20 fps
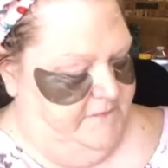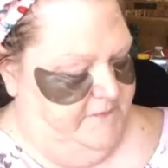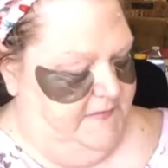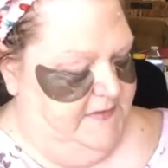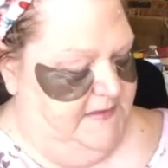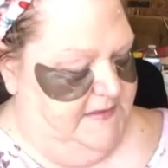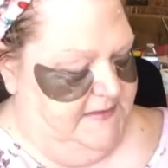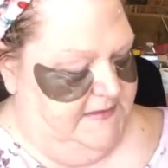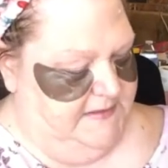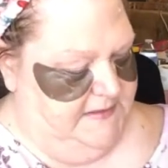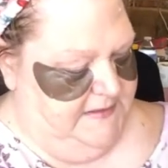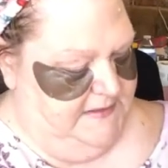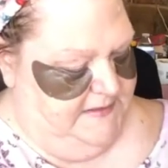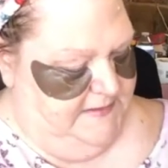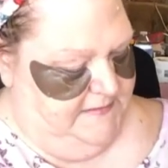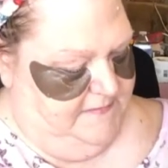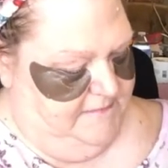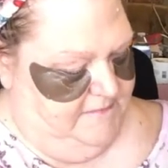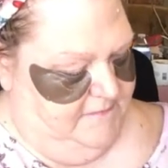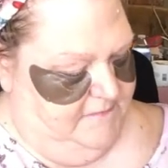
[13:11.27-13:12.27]
Let's
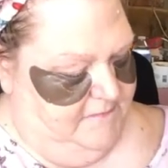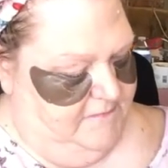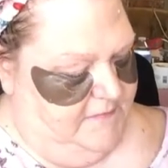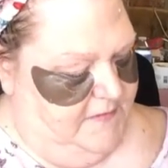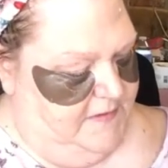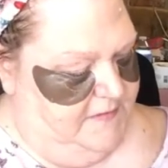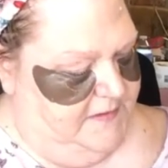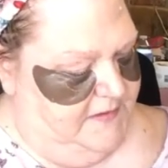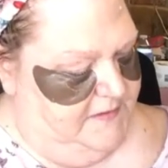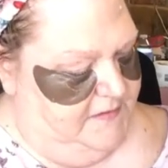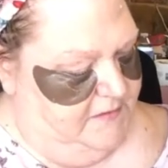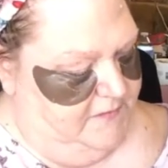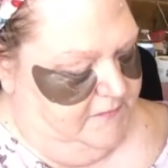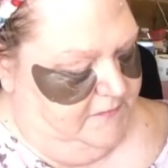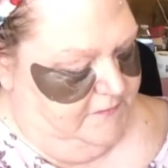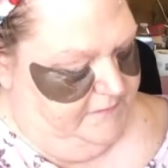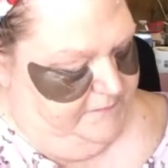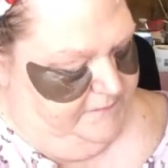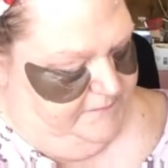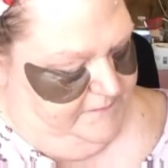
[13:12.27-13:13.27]
see. I think they're...